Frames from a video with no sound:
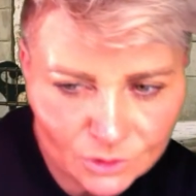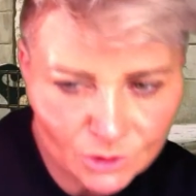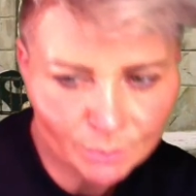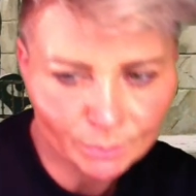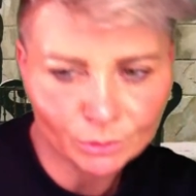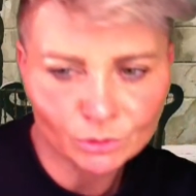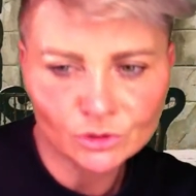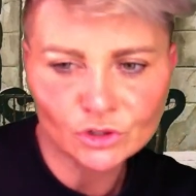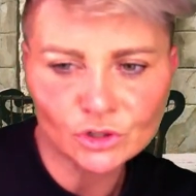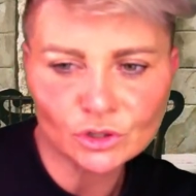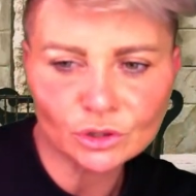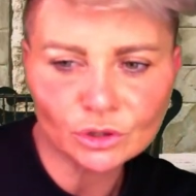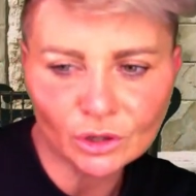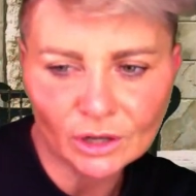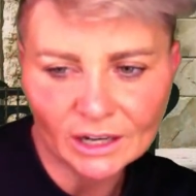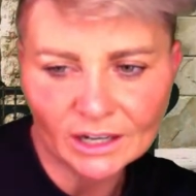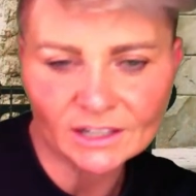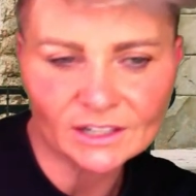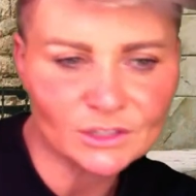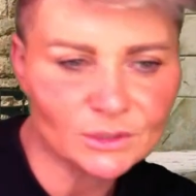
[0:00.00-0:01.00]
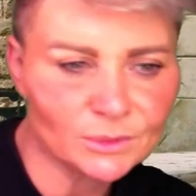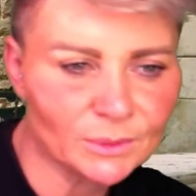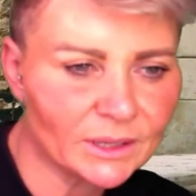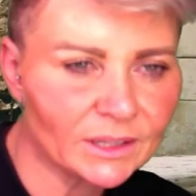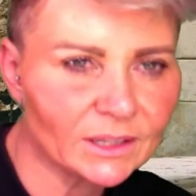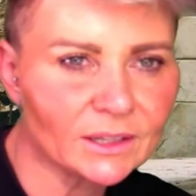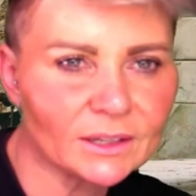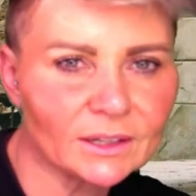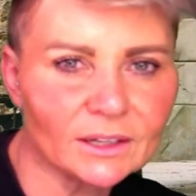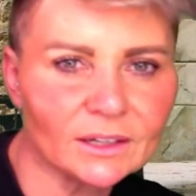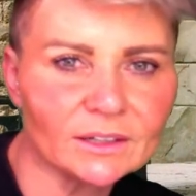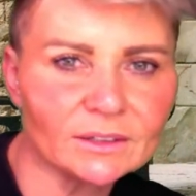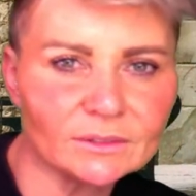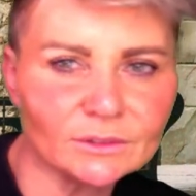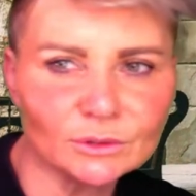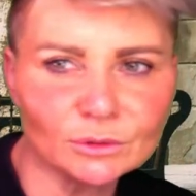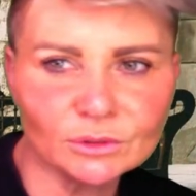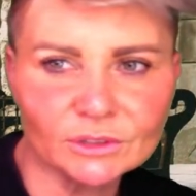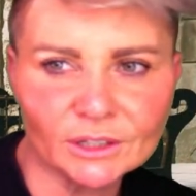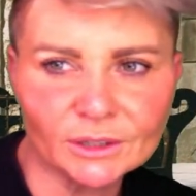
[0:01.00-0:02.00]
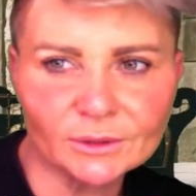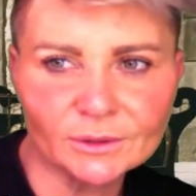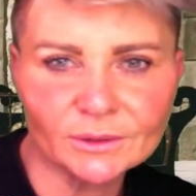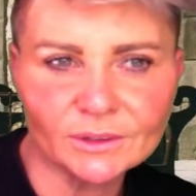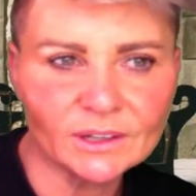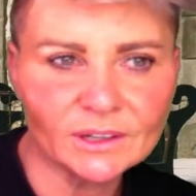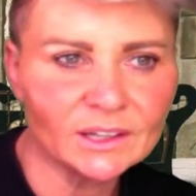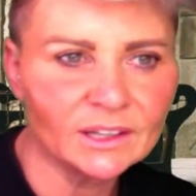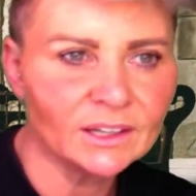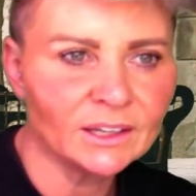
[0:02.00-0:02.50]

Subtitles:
Suppose you lot are as well, no doubt.